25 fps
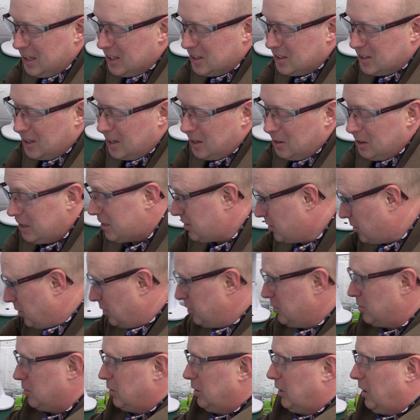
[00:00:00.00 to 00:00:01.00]
So it's
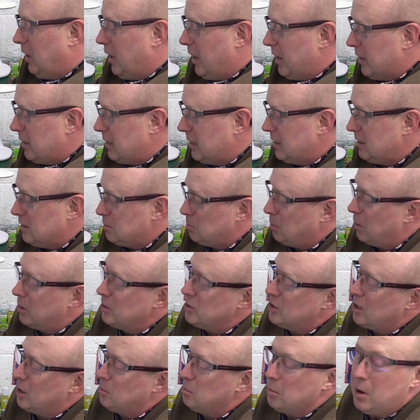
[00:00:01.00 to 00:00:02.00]
Thunder and Lightnings by
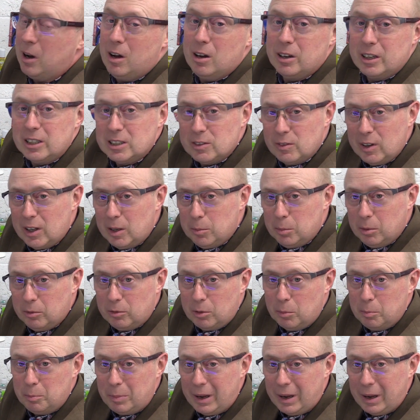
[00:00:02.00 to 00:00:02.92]
Jan Mark. It's available from